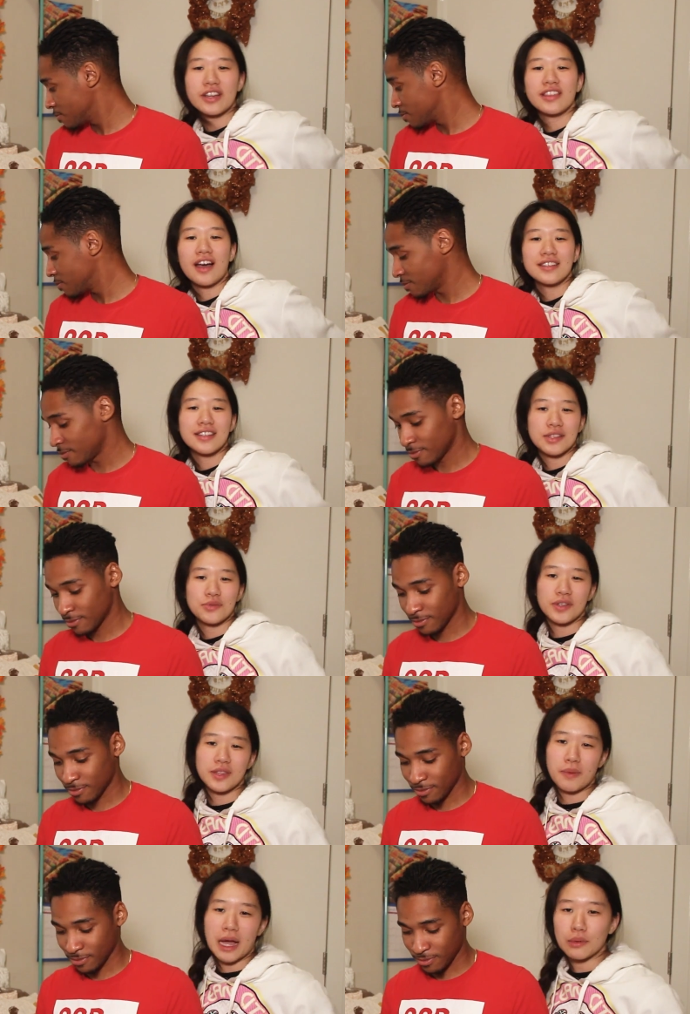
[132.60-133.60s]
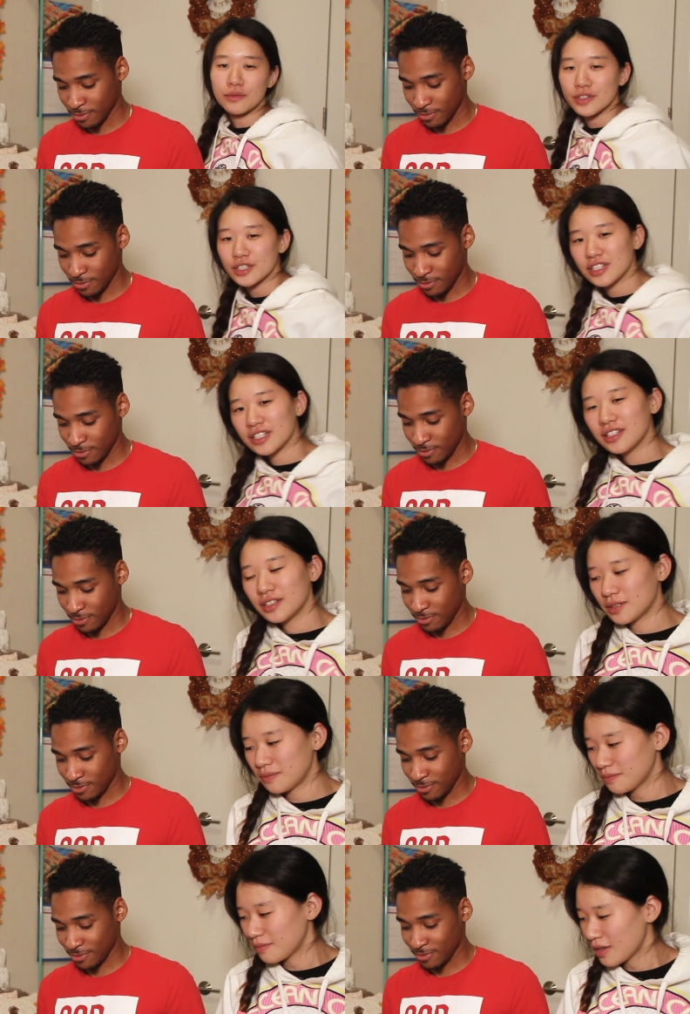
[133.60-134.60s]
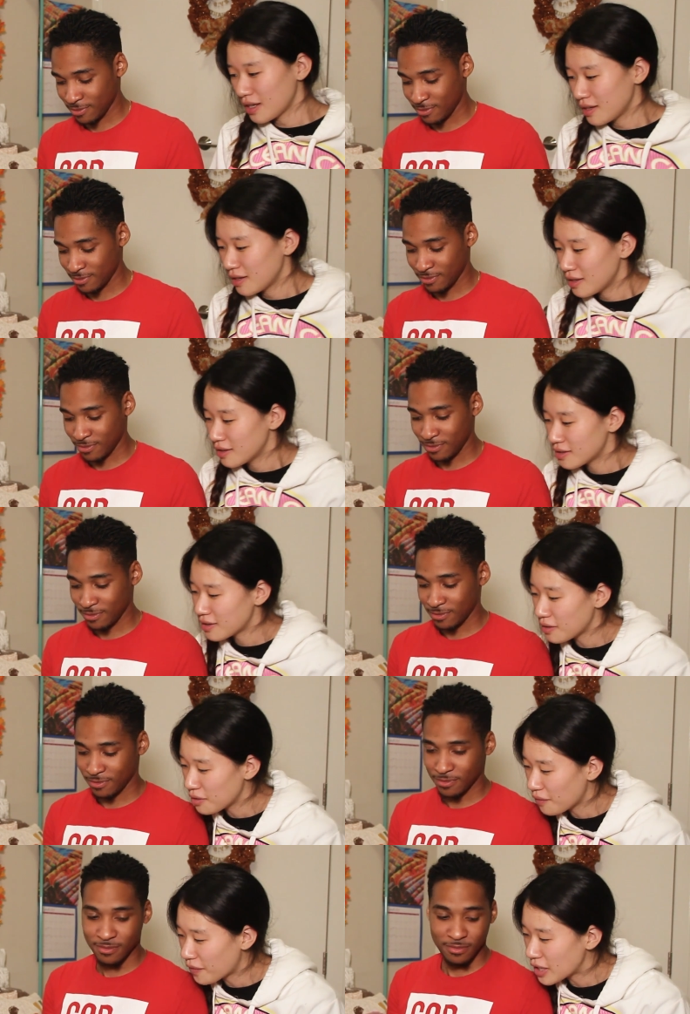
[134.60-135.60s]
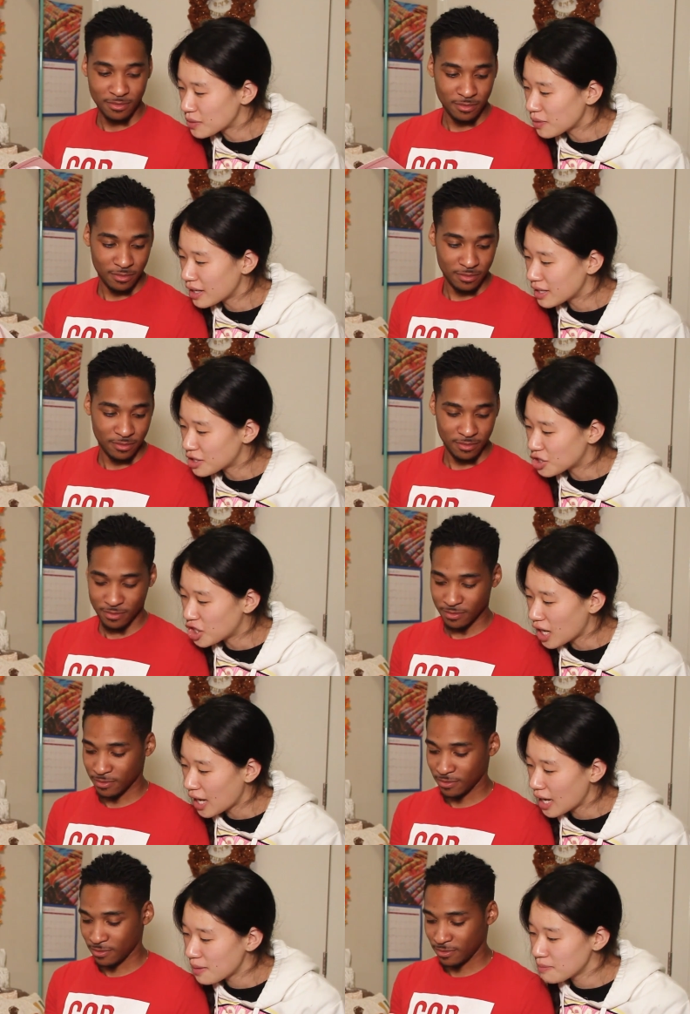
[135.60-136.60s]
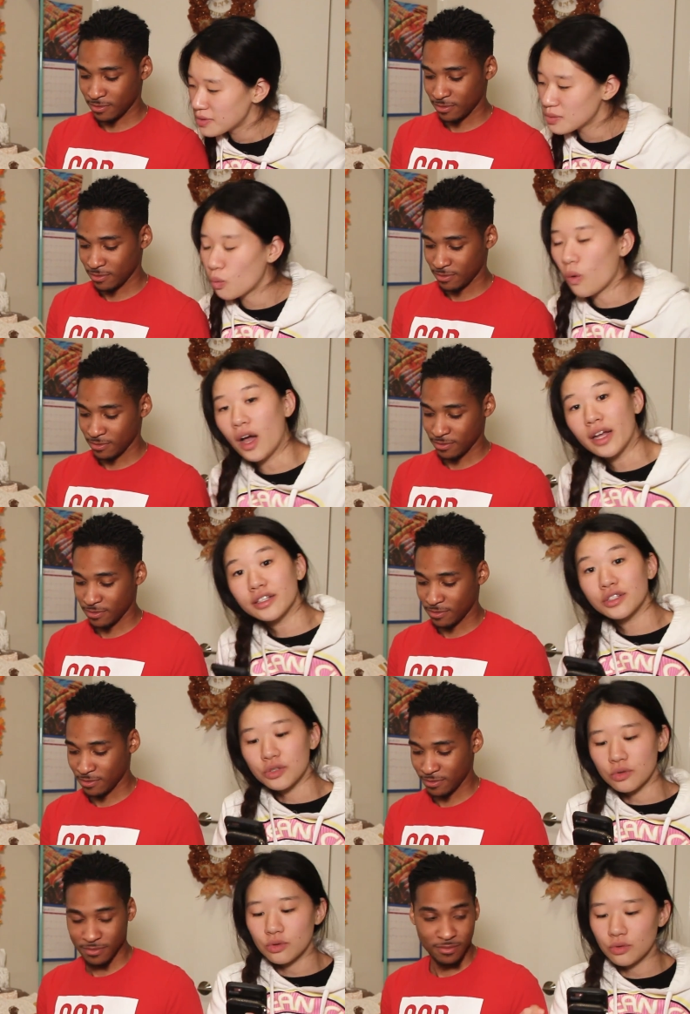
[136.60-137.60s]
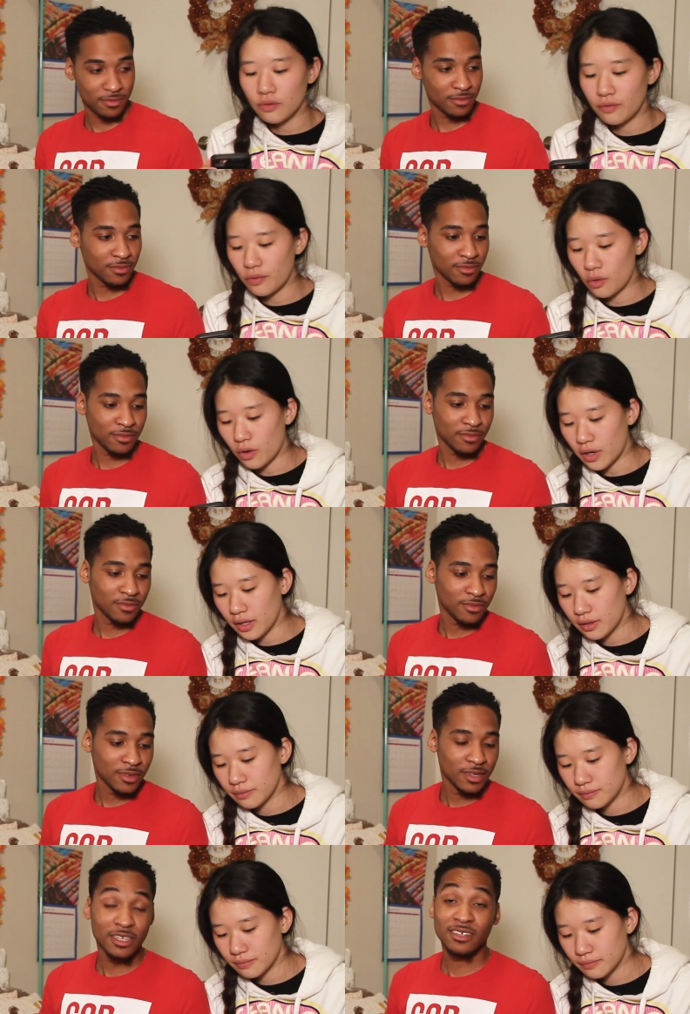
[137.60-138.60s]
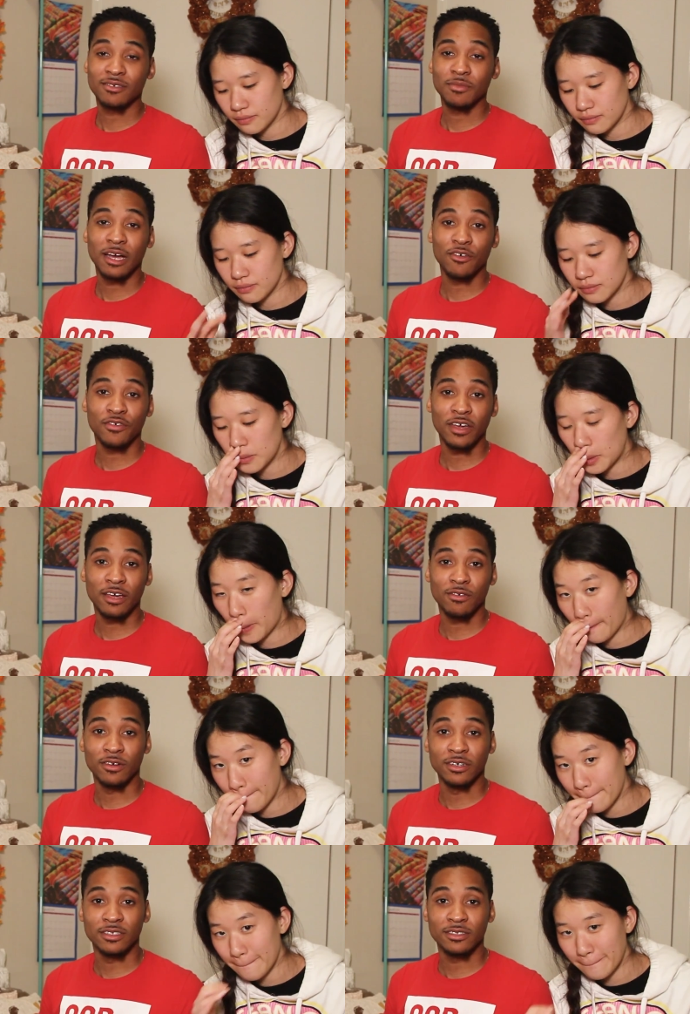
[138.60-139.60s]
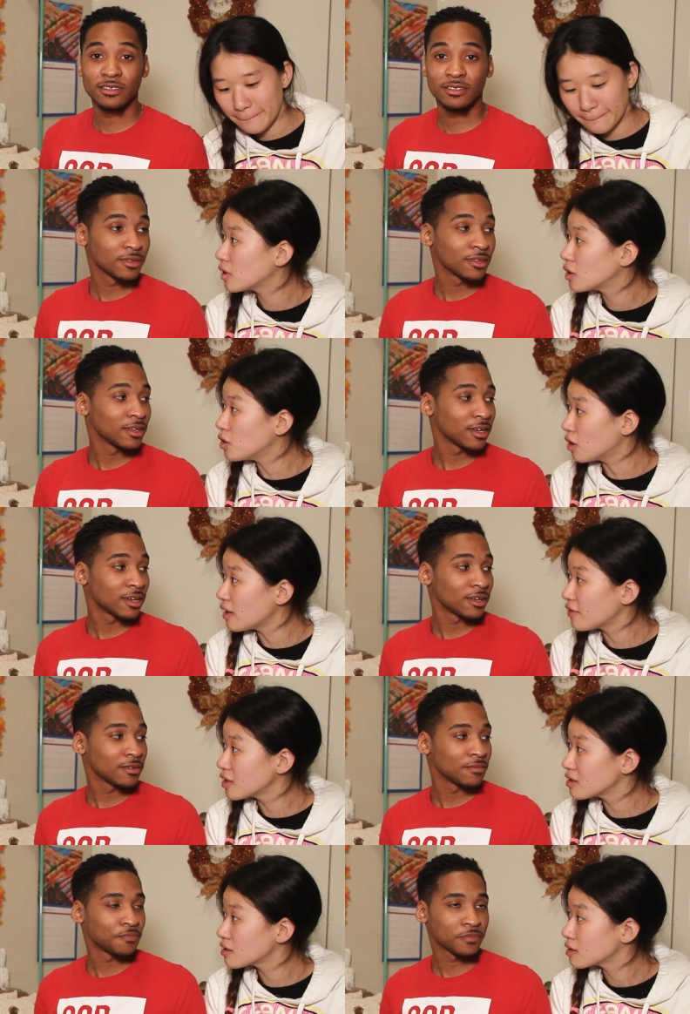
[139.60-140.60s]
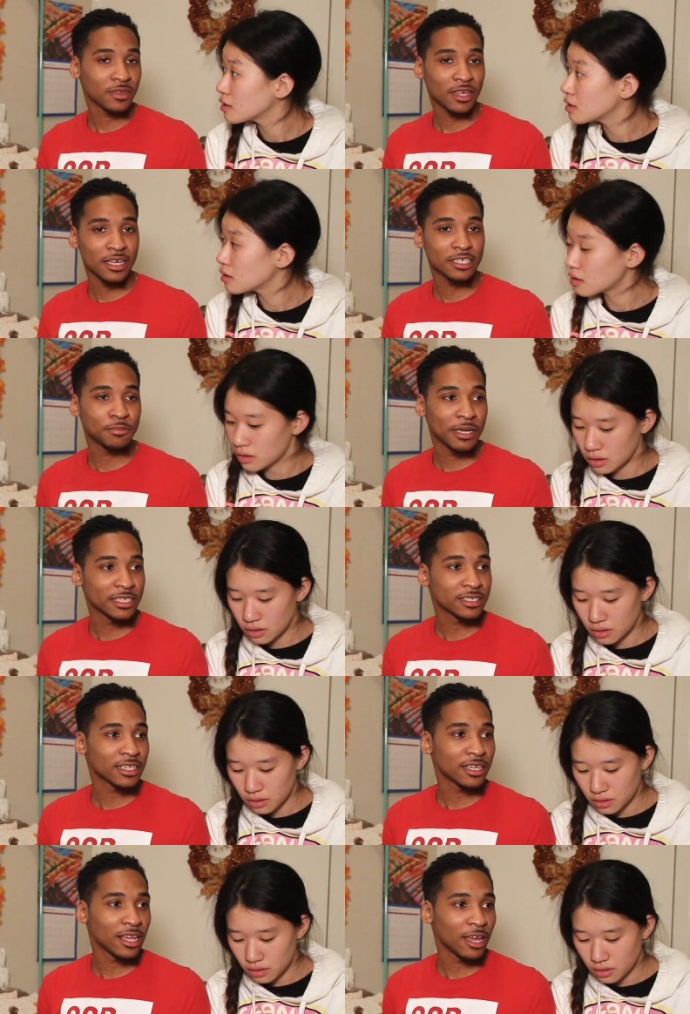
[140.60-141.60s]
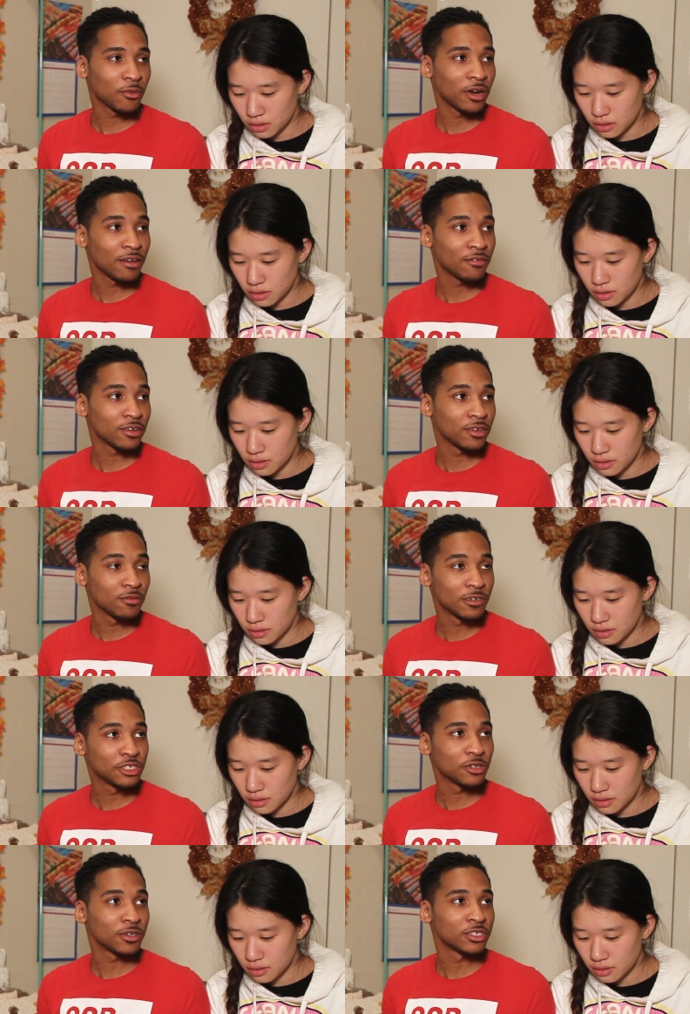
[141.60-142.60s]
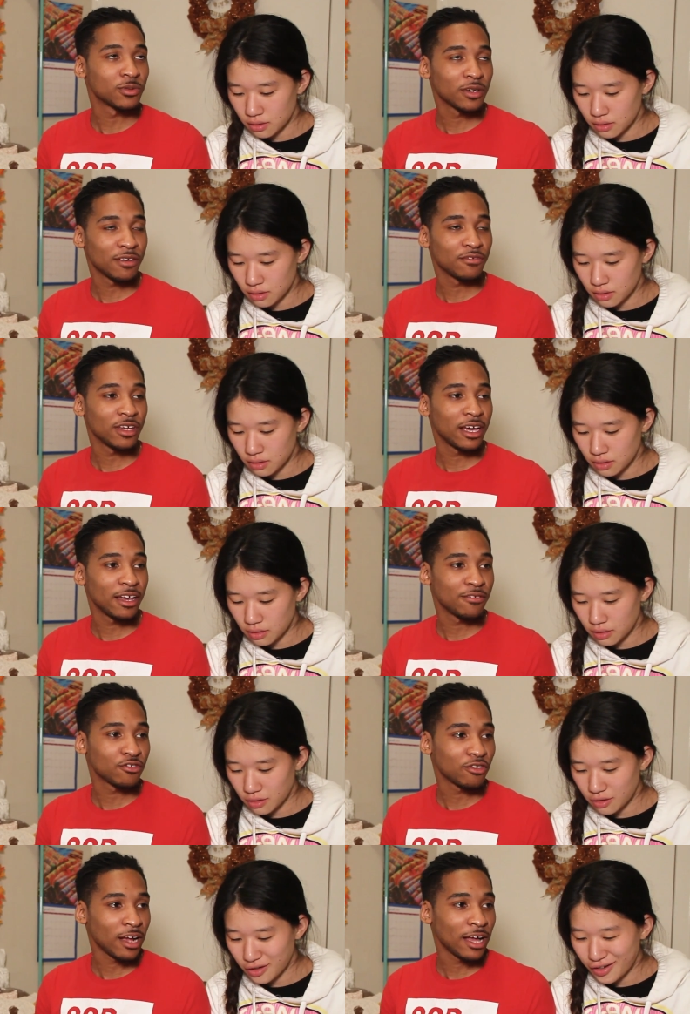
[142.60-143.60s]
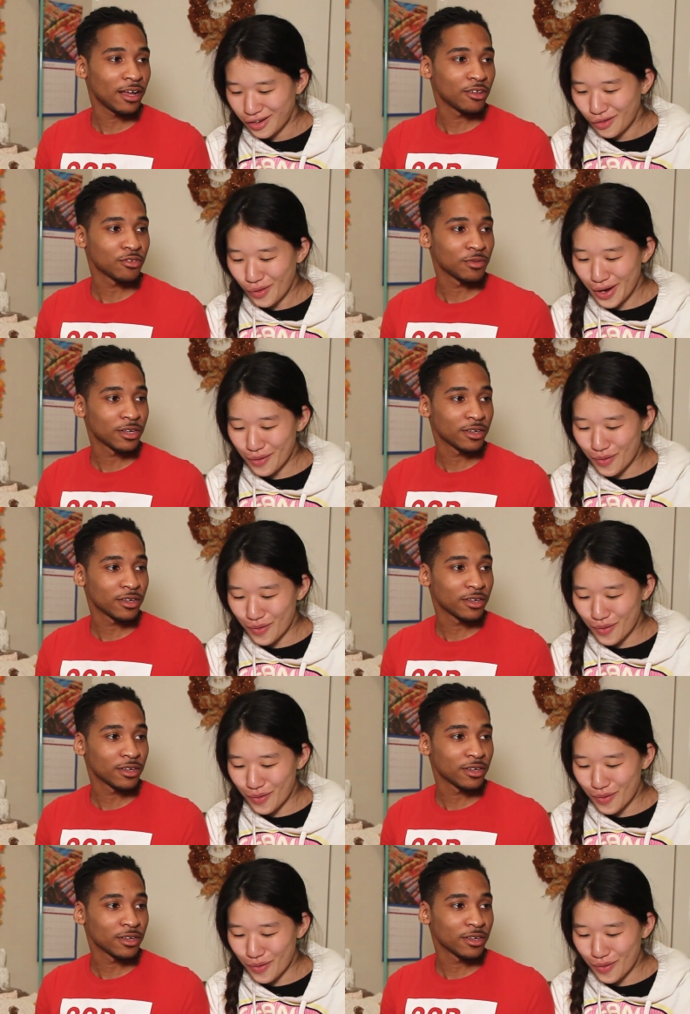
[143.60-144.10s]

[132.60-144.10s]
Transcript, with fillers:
Speaker 1: our thoughts, let's read the Bible verses. So the first one is James 1:2-4.
Speaker 2: This is my favorite.
Speaker 1: You know that verse?
Speaker 2: Yeah, it's basically like whenever you rejoice, whenever you have trials.
Speaker 1: Wait.